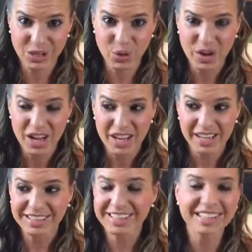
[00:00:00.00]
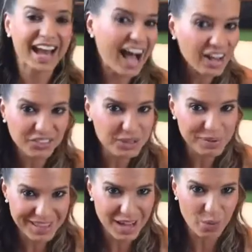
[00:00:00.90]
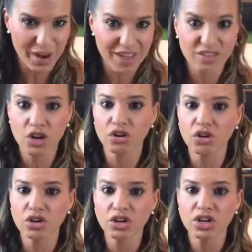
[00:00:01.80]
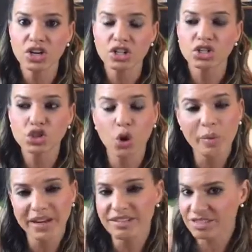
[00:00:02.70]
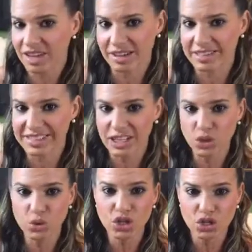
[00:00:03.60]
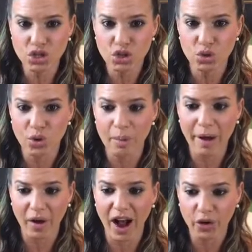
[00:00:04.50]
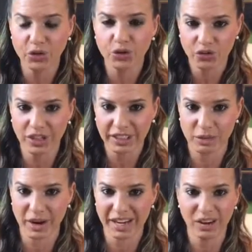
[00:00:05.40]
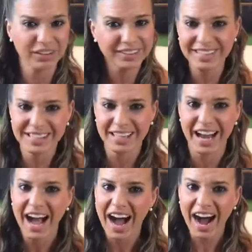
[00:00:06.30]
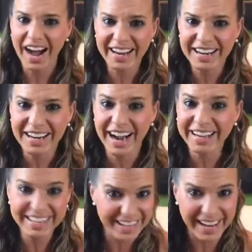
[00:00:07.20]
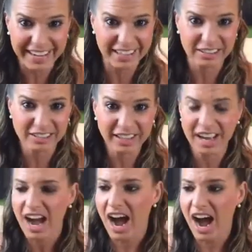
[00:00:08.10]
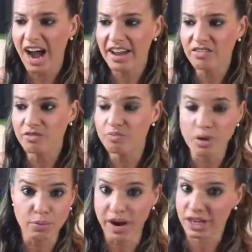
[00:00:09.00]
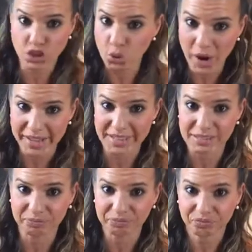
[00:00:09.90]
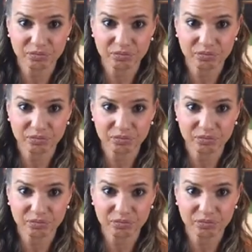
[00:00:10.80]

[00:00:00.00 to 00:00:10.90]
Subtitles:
So it doesn't have to be that way. There are so many things that you can do about how you're feeling right now. And listen, I get it. Like, I've been pregnant twice.